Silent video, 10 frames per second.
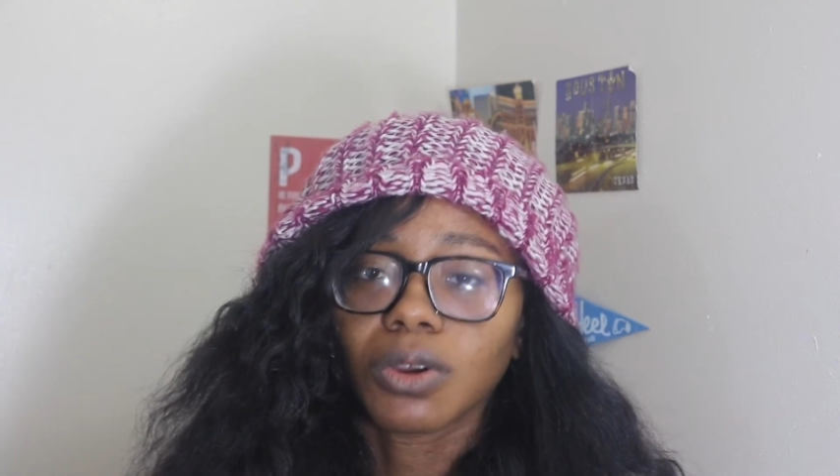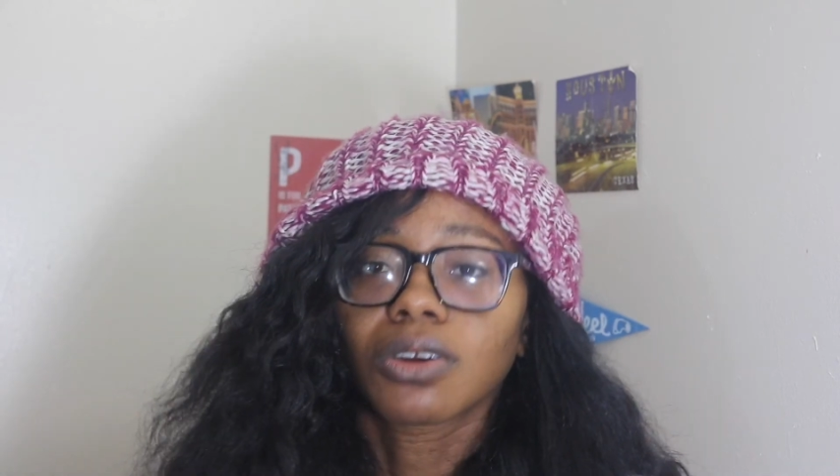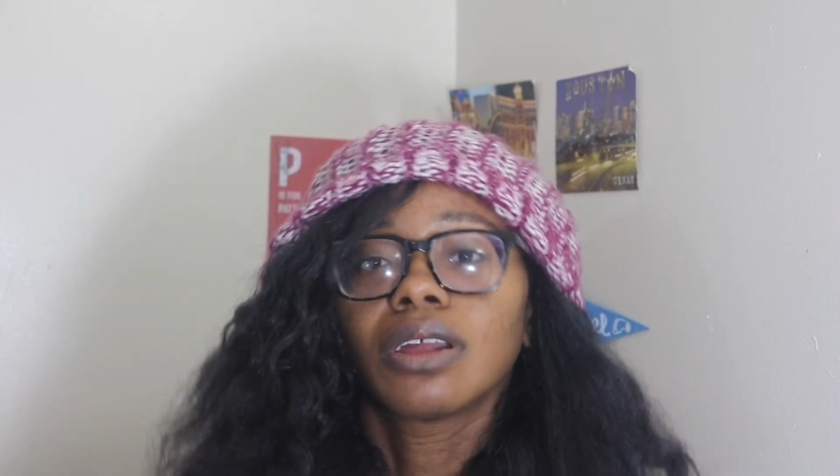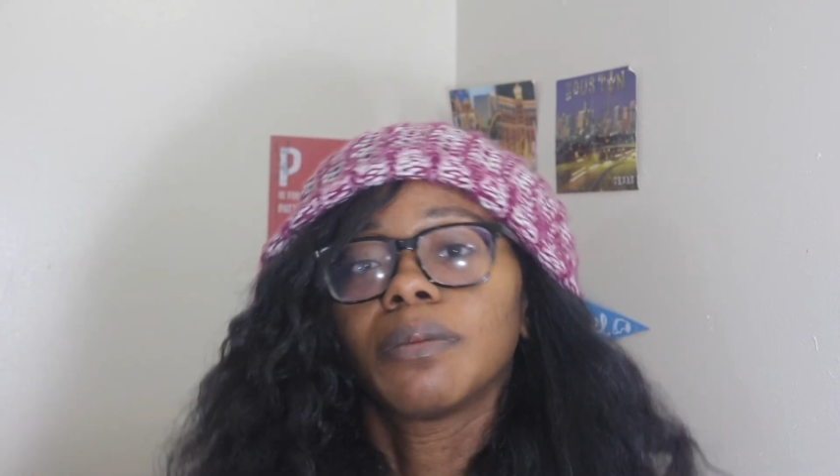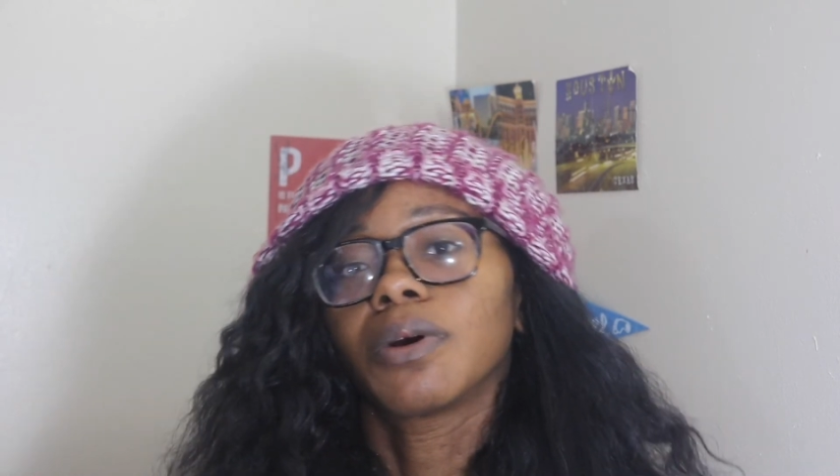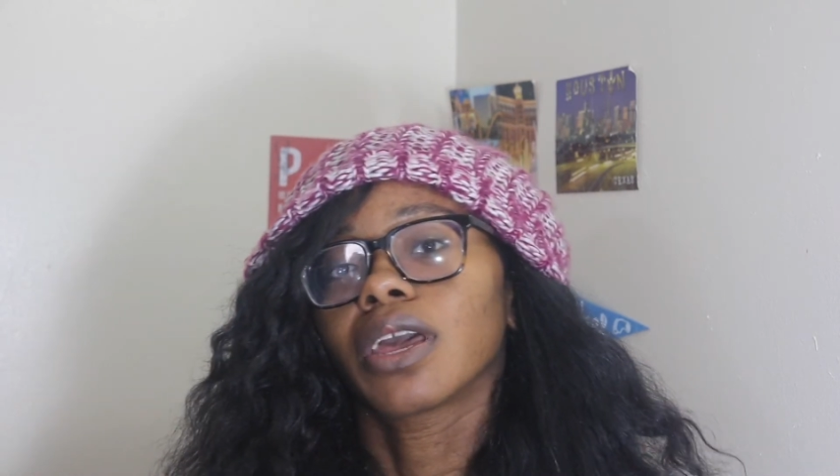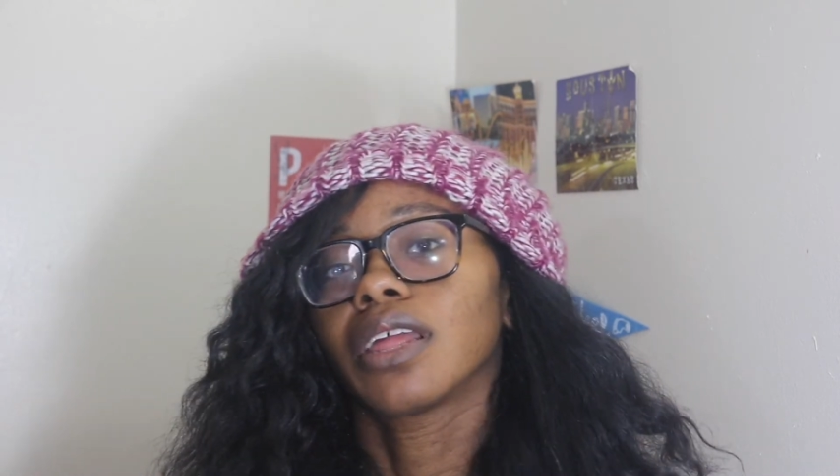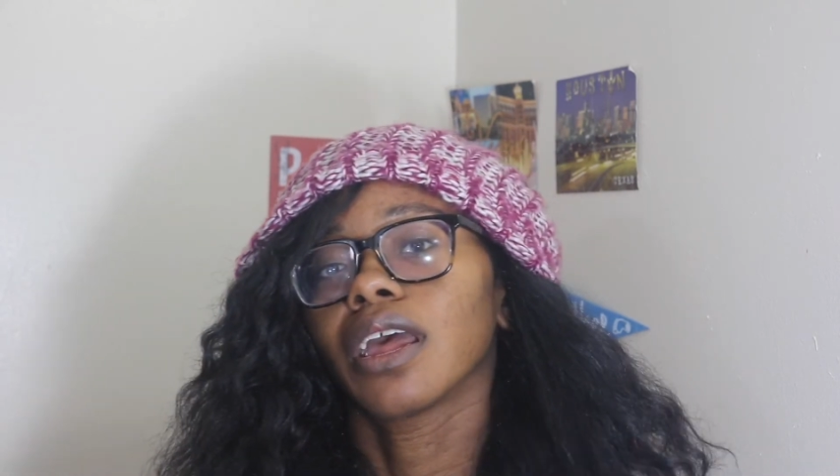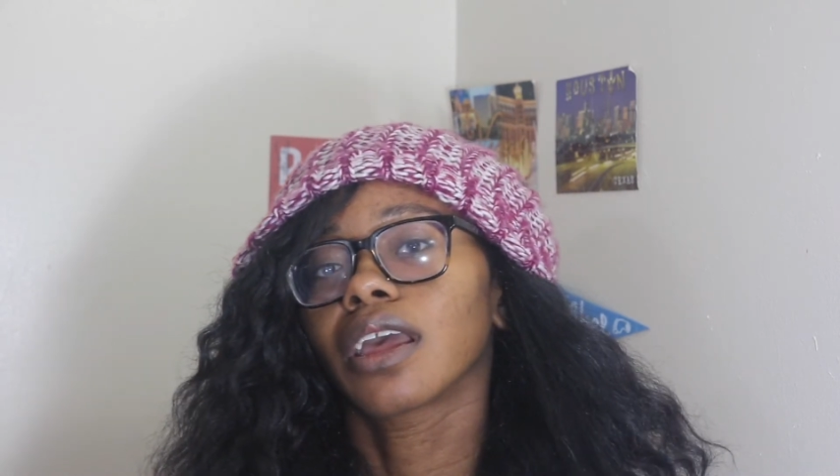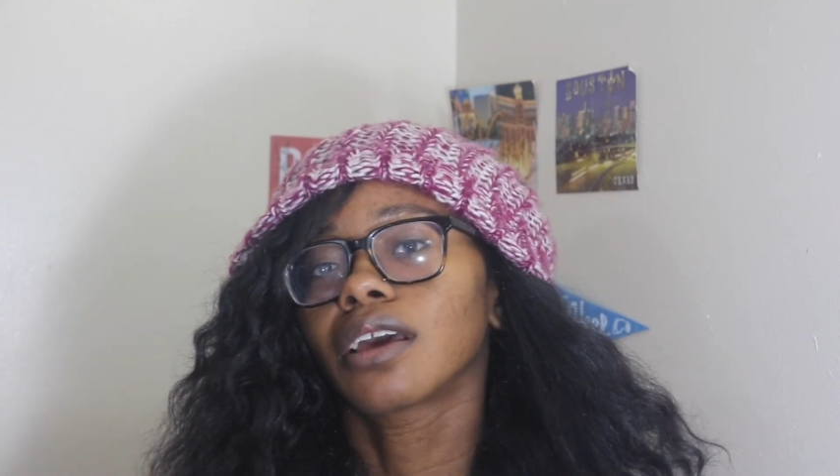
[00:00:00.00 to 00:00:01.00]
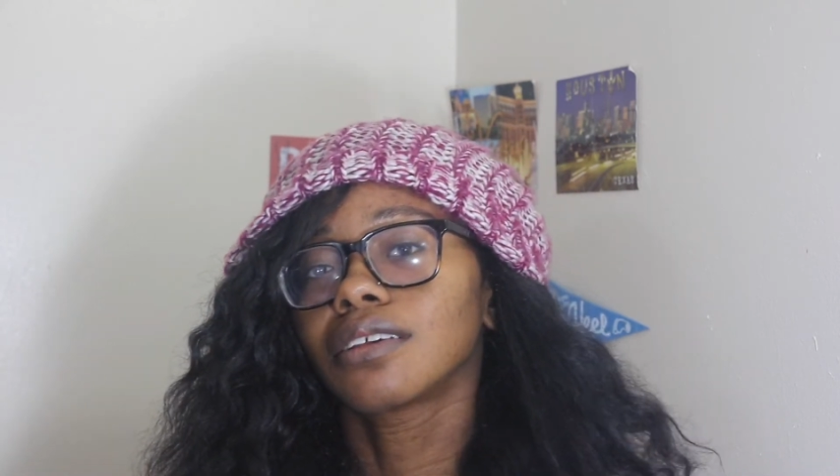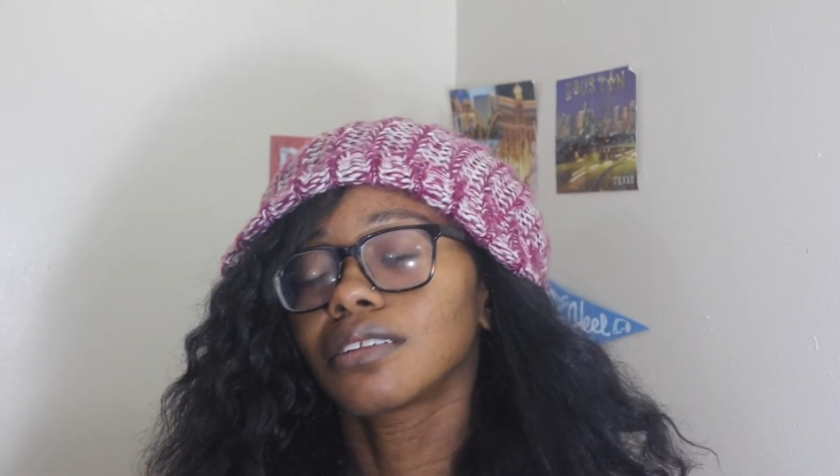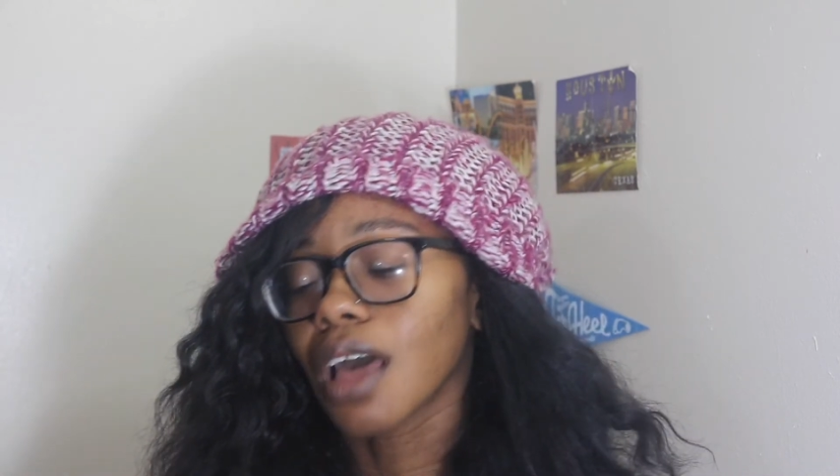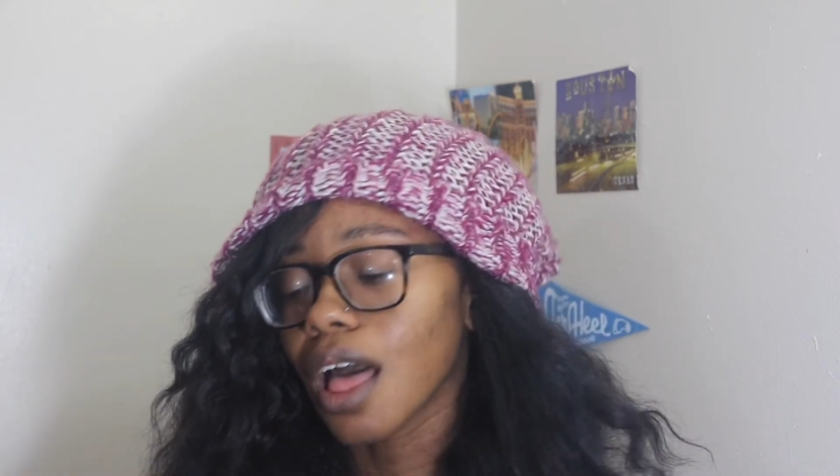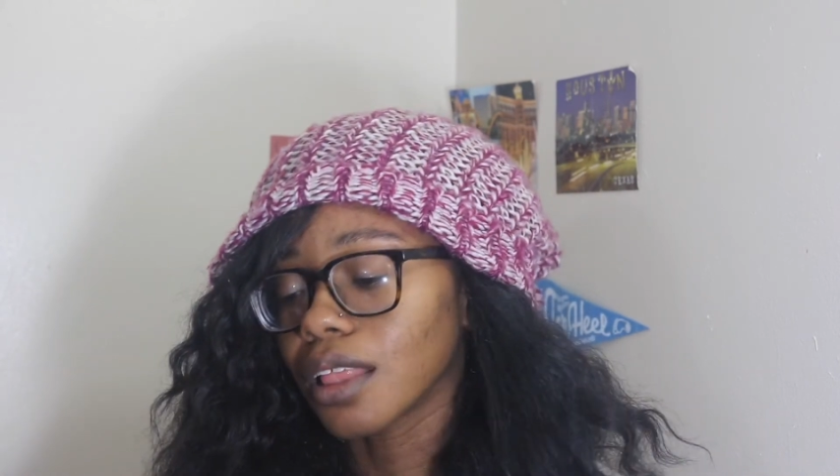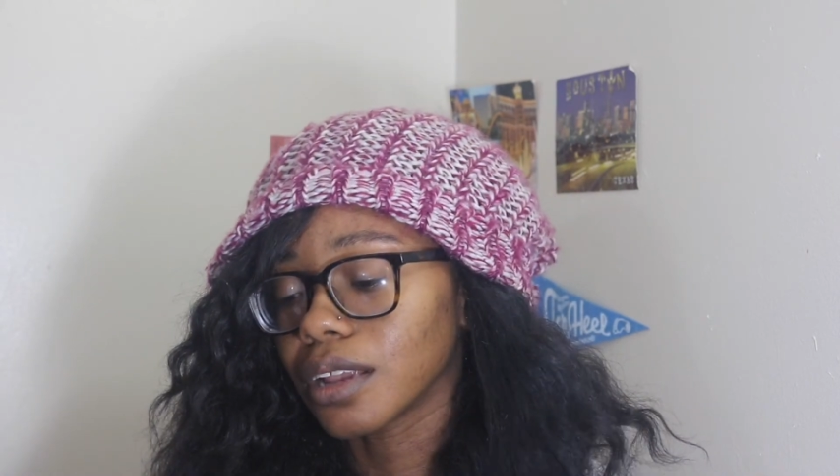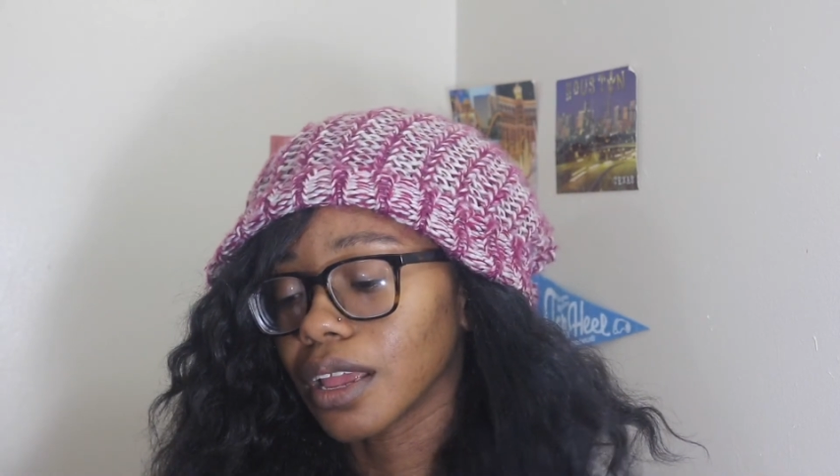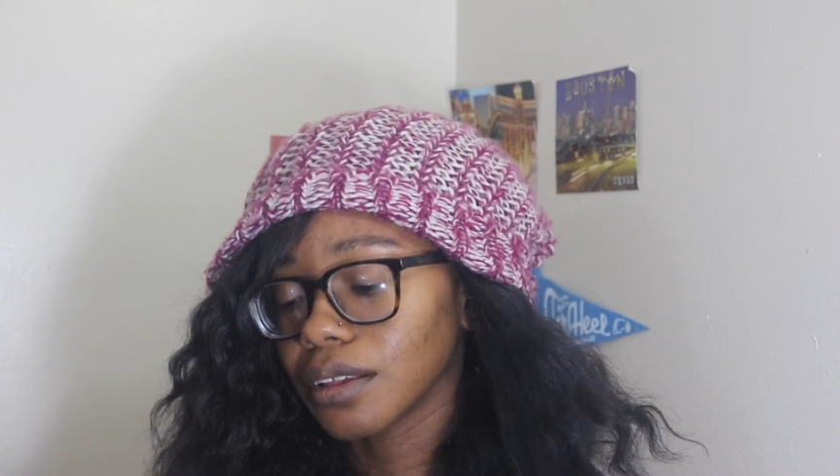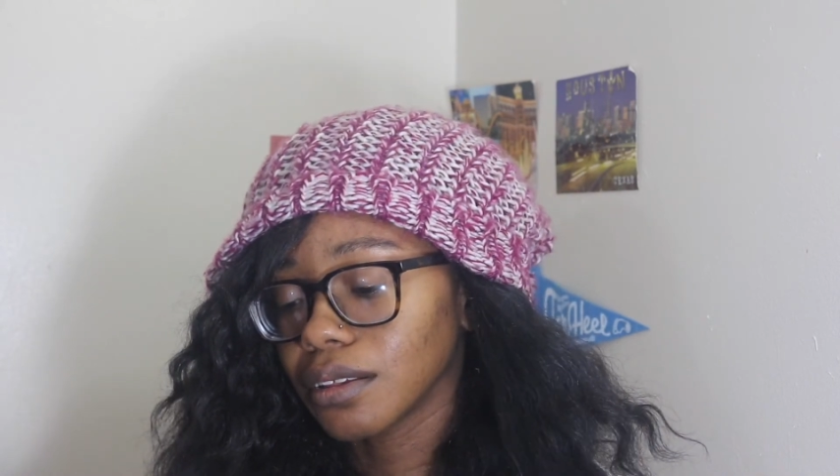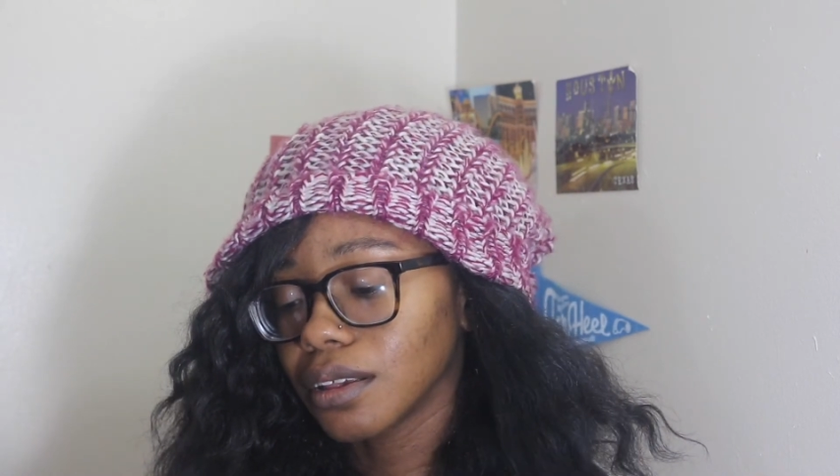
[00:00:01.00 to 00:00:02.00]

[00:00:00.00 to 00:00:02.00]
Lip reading: work on MLK Day because it's a holiday.